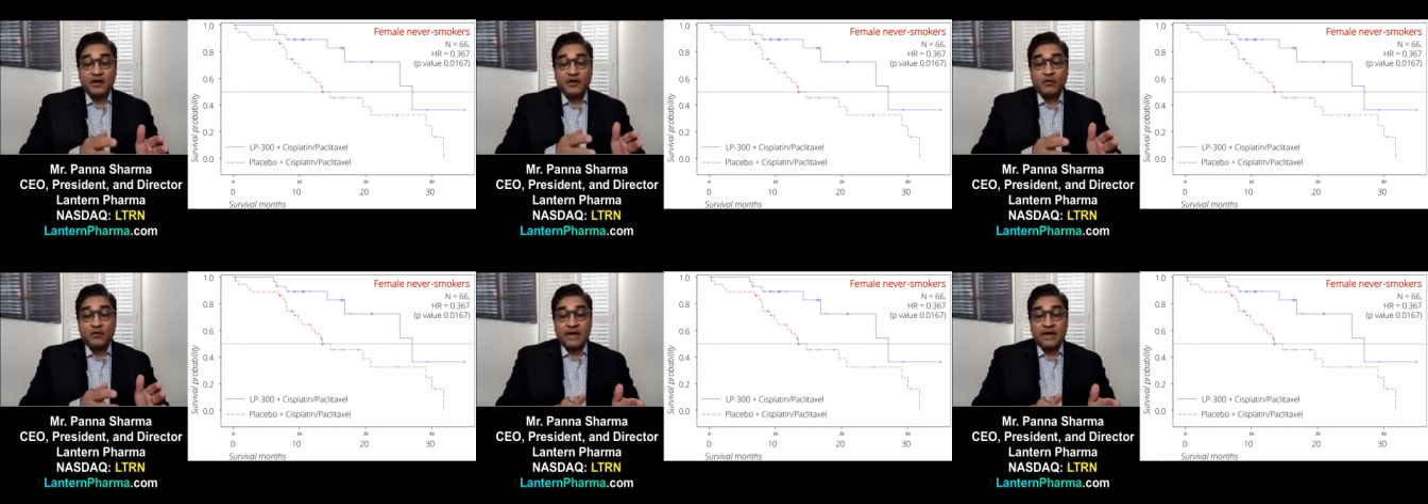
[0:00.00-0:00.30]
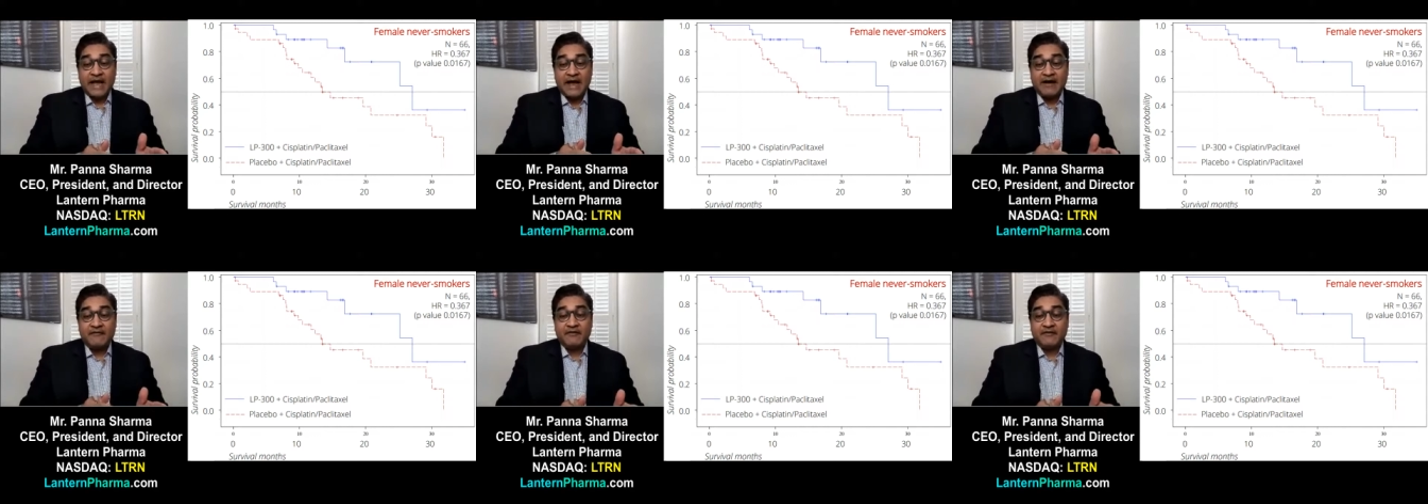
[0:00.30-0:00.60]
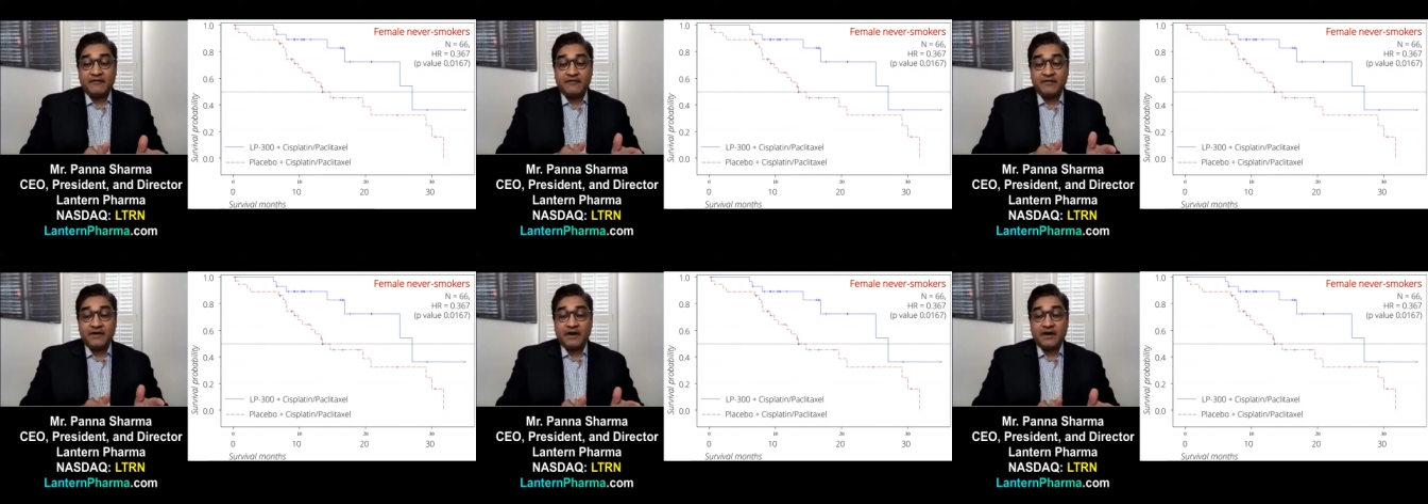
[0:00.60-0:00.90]
would have a
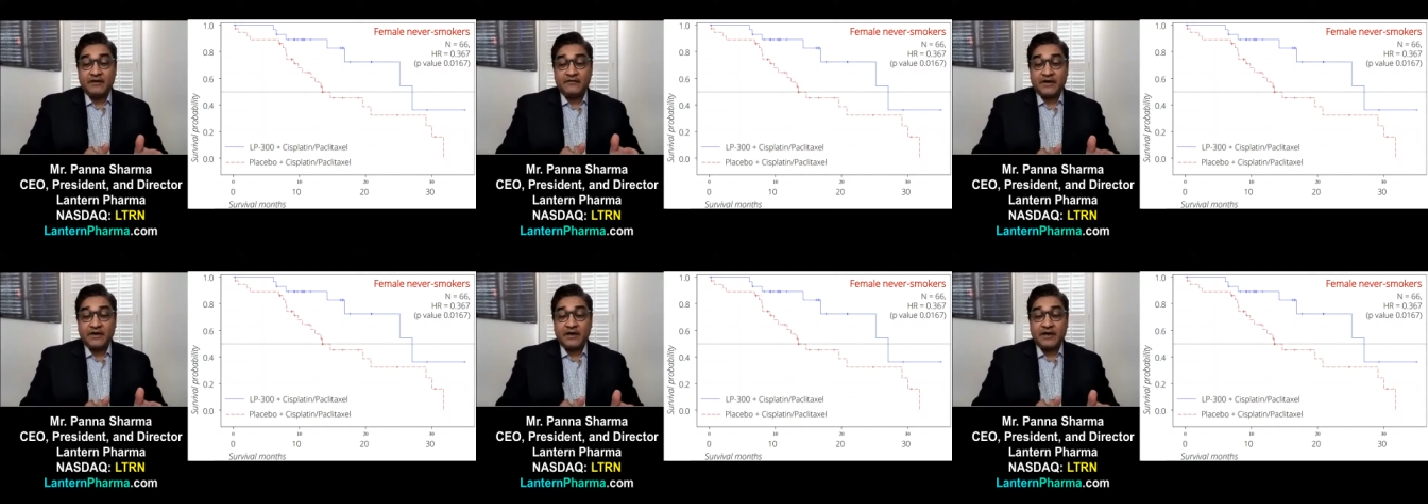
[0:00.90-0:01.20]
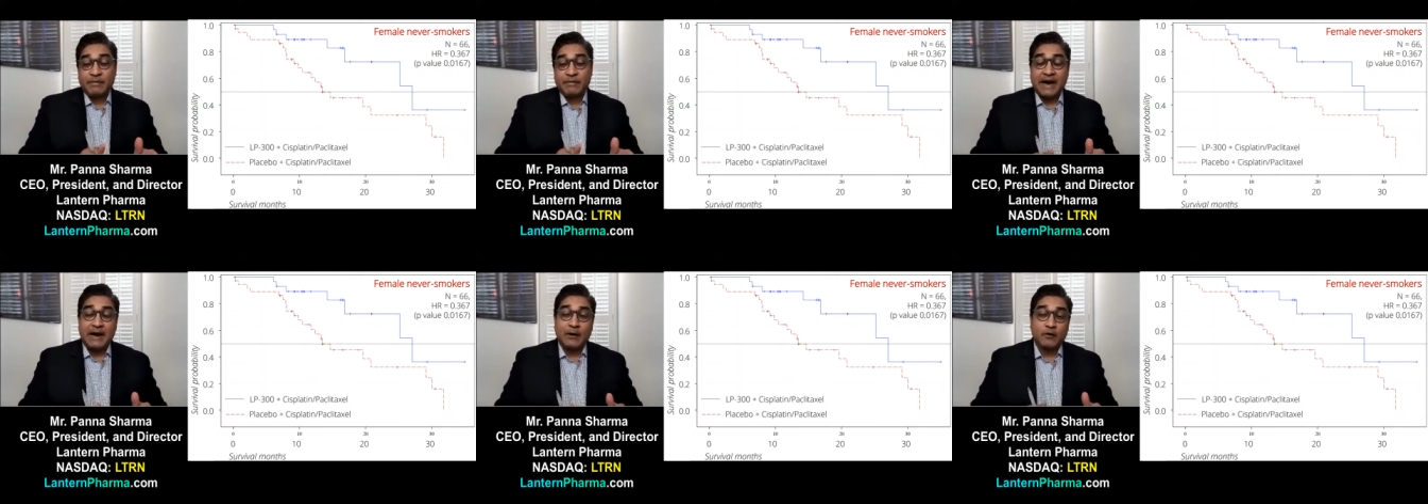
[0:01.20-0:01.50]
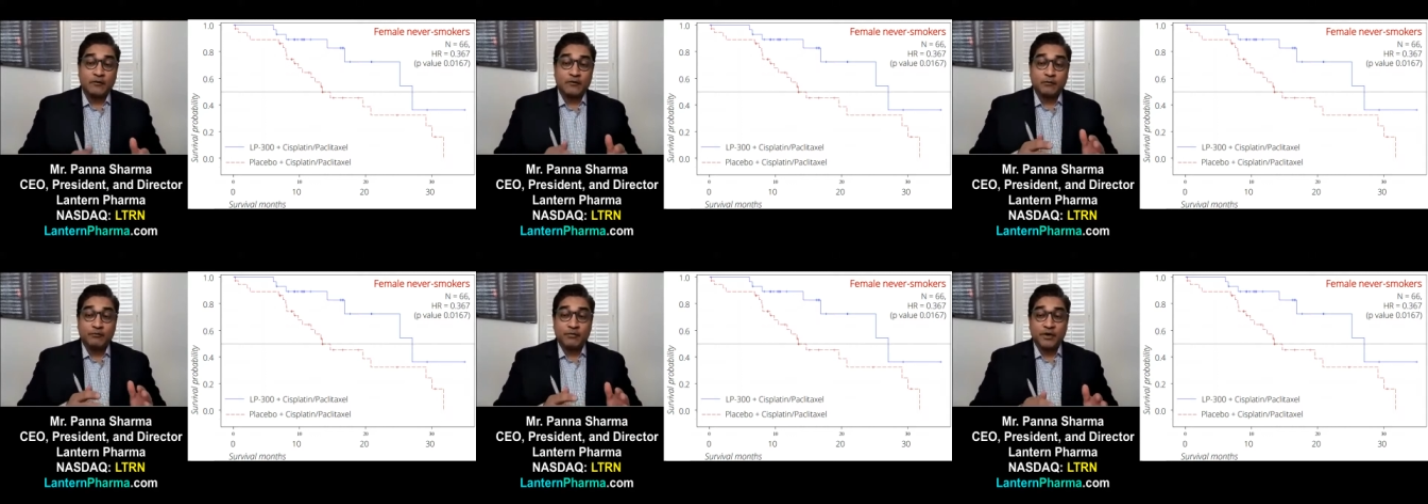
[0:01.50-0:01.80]
very, very
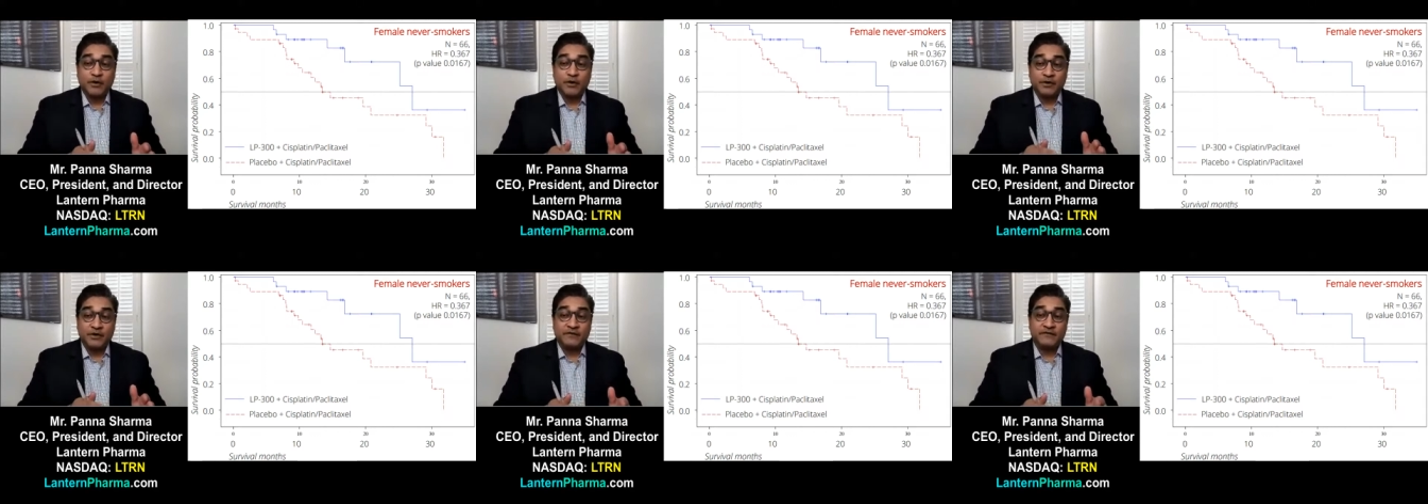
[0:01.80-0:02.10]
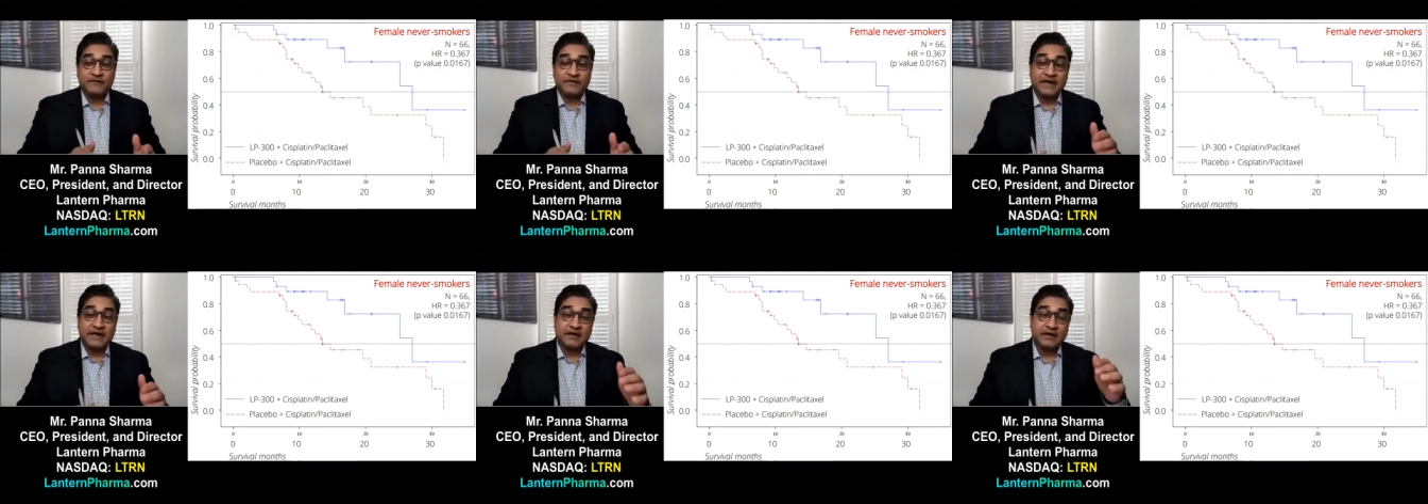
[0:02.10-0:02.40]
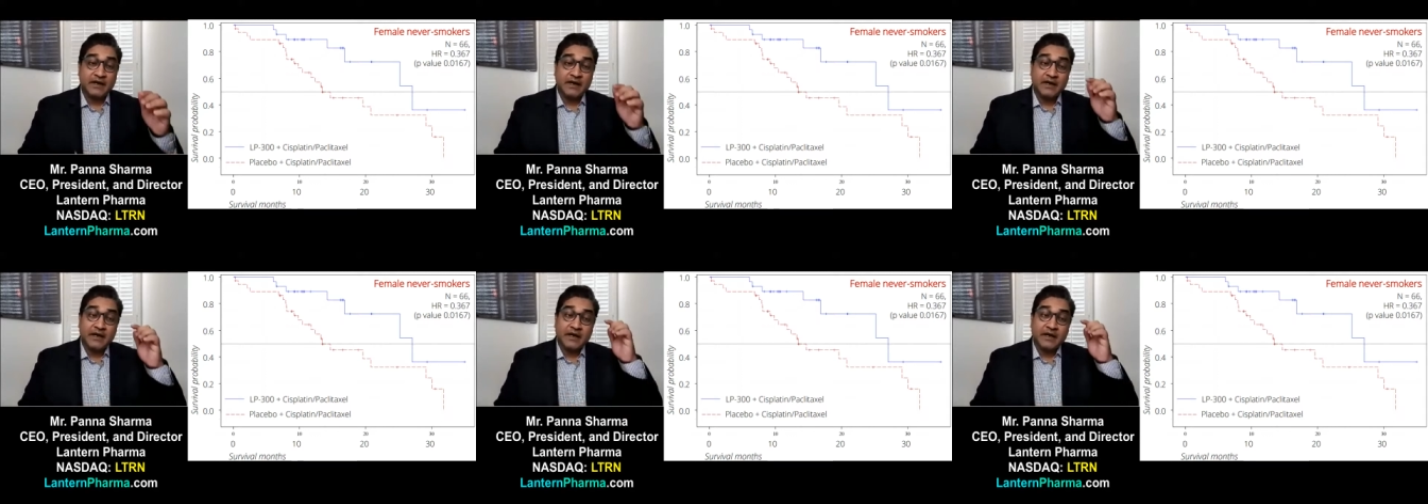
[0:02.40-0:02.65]
powerful, potent effect